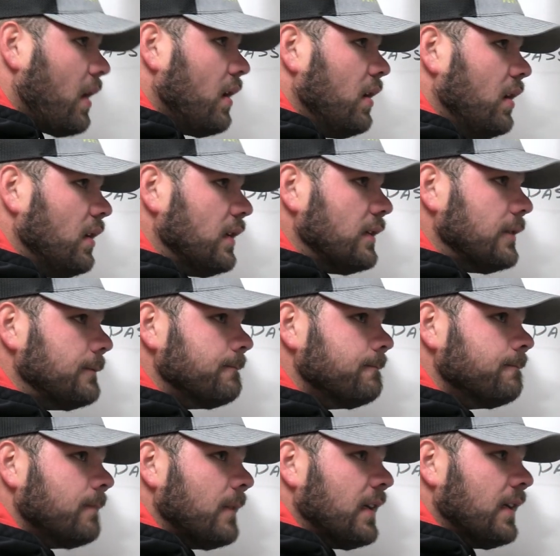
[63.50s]

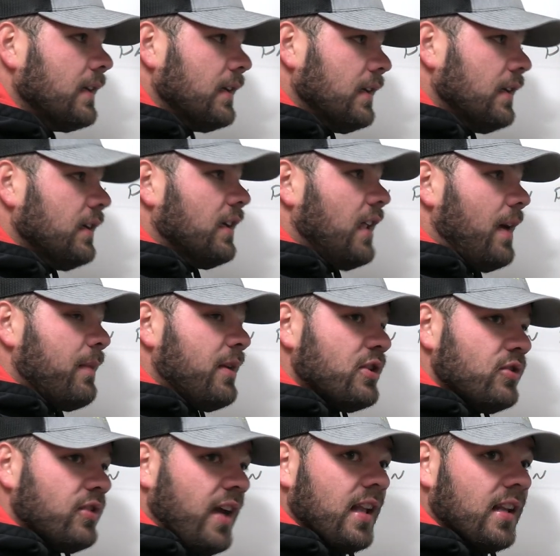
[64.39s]
that
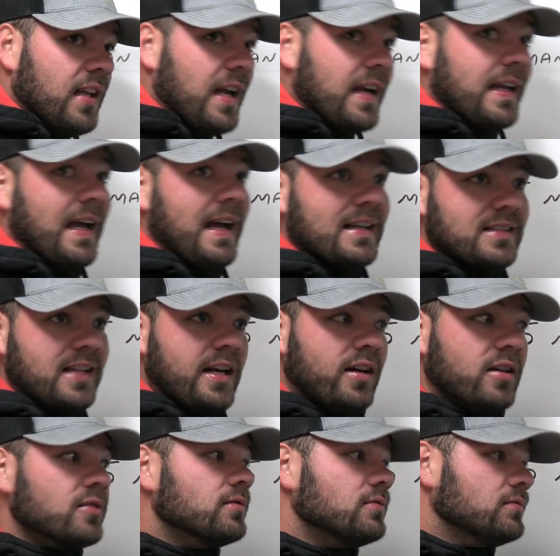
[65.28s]
means you got a lot of guys
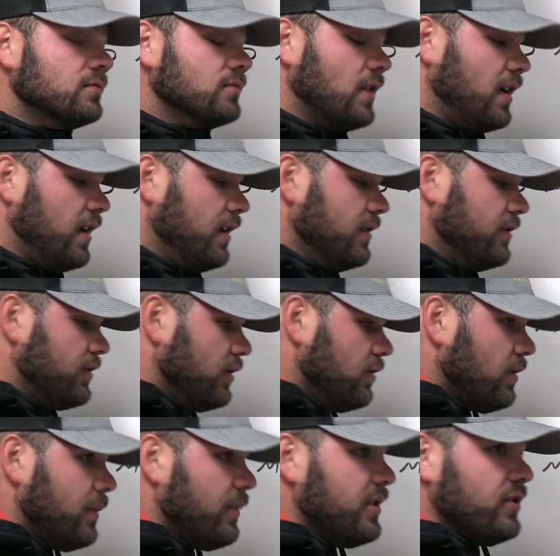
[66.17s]
out. All right,
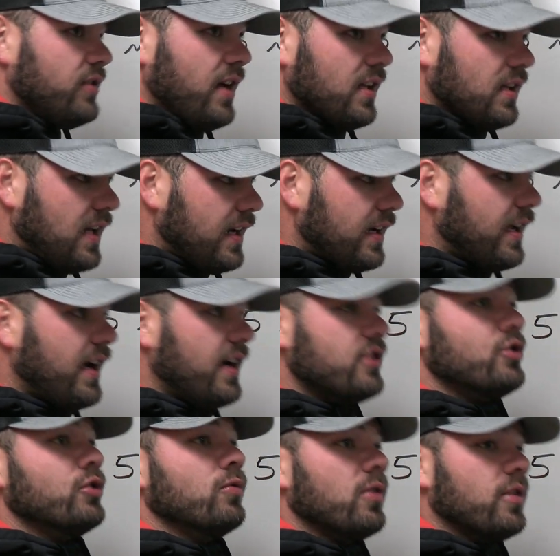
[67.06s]
so that means you got a lot of
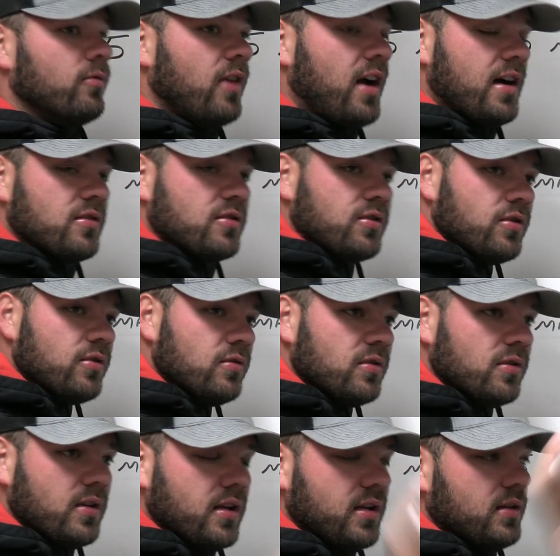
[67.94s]
guys you're running routes
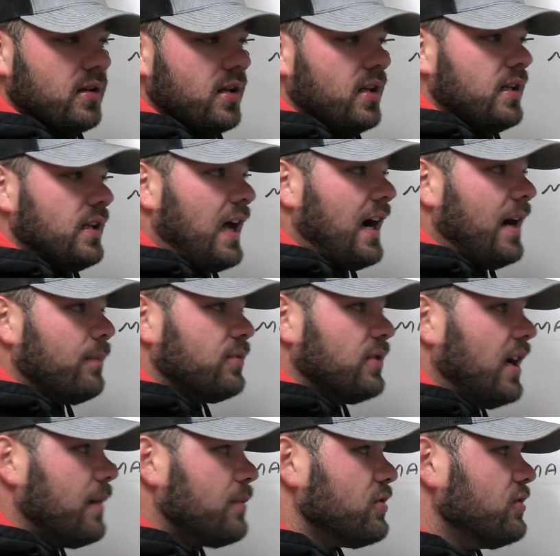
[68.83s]
to and
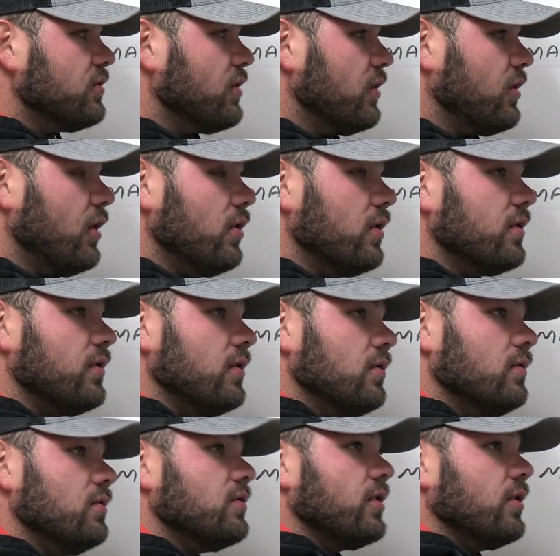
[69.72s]
options to throw it
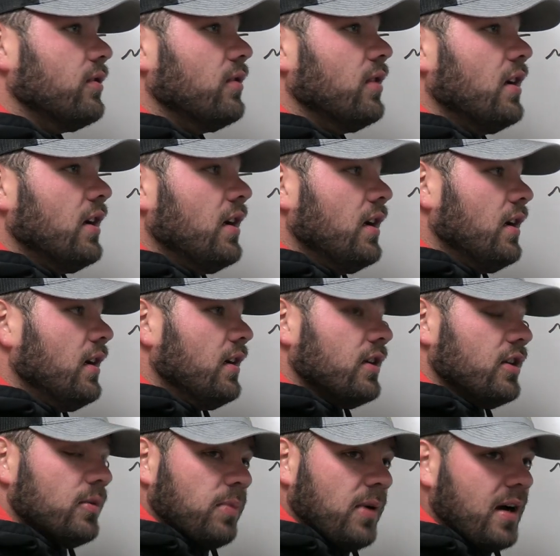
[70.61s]
to. So
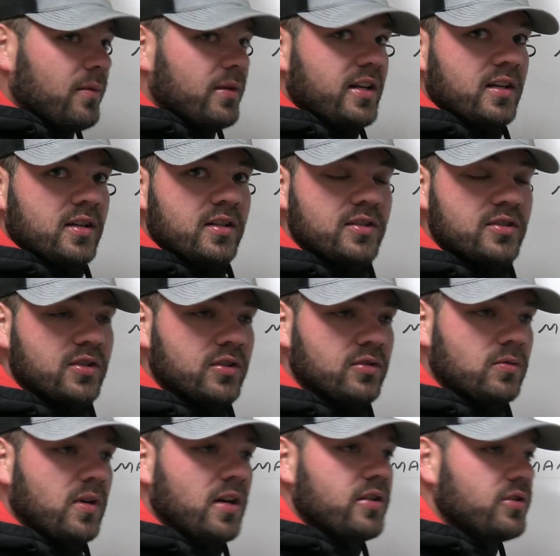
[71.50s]
you're probably in a good
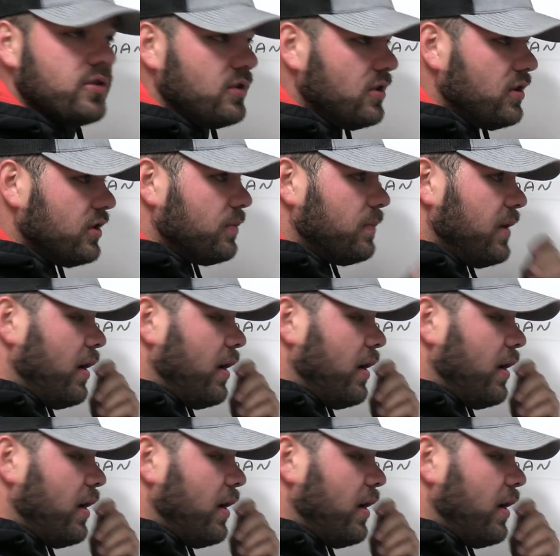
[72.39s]
situation. You just